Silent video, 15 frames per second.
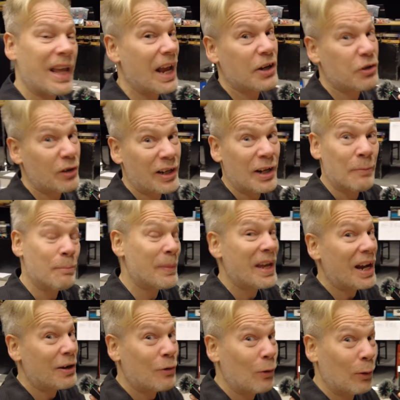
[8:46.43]
Actually,
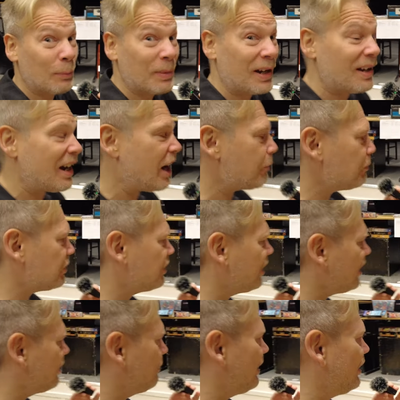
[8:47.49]
mea culpa, I was
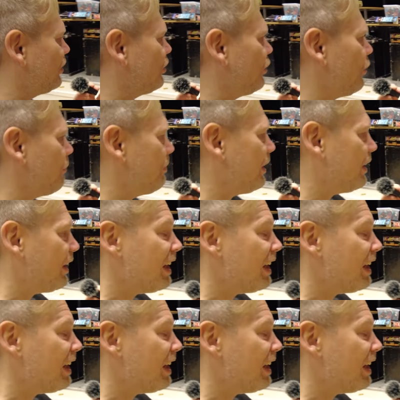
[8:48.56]
just being stupid.